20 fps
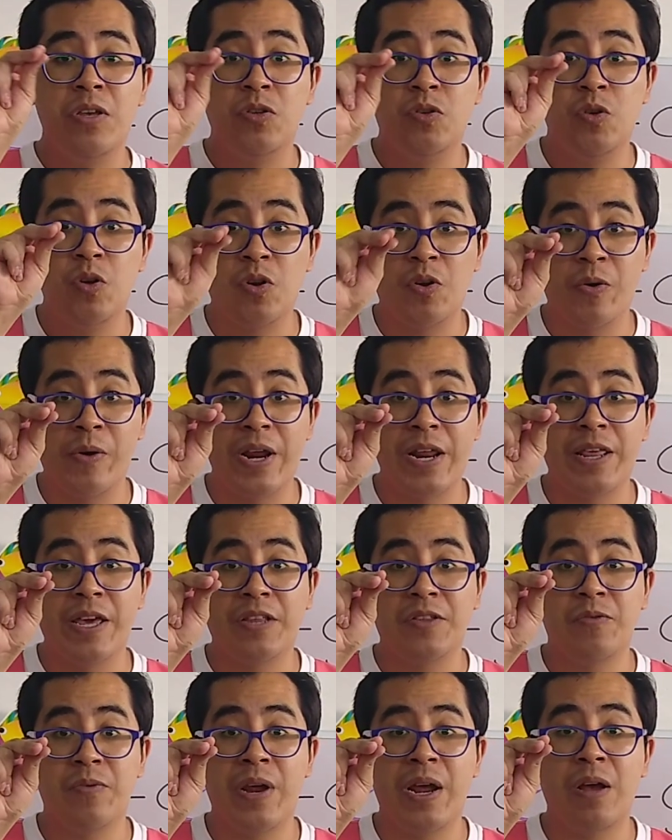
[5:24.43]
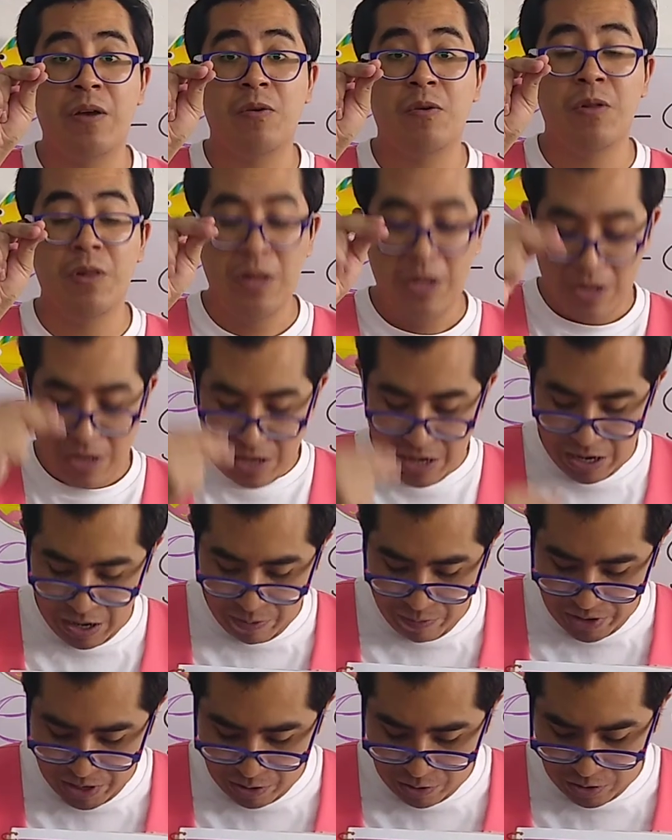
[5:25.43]
to create a triangle,
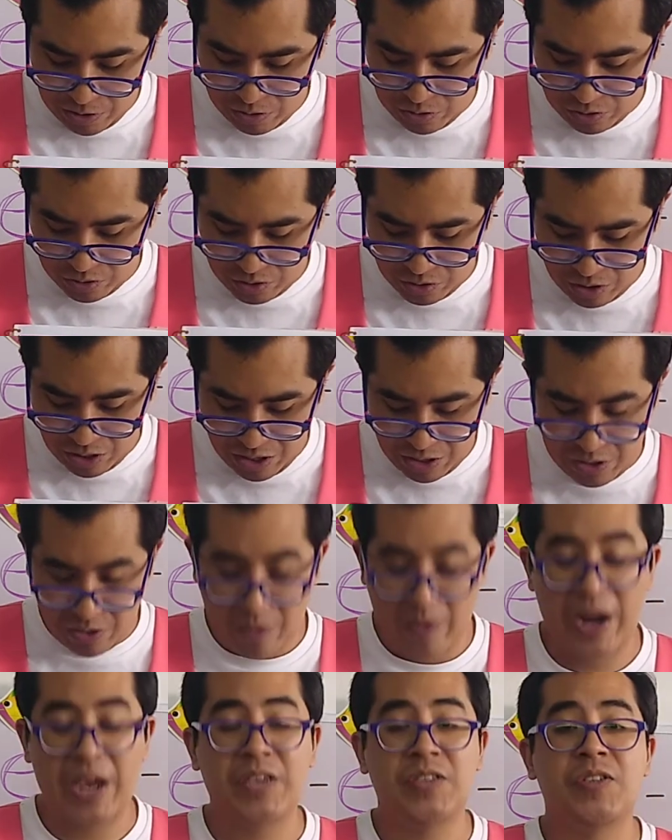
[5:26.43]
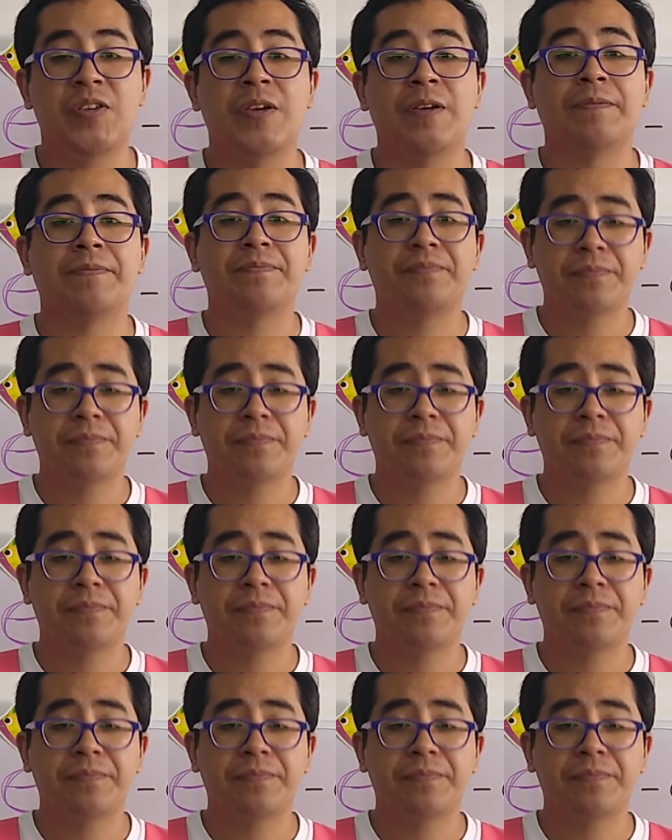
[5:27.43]
and we're going to start tracing.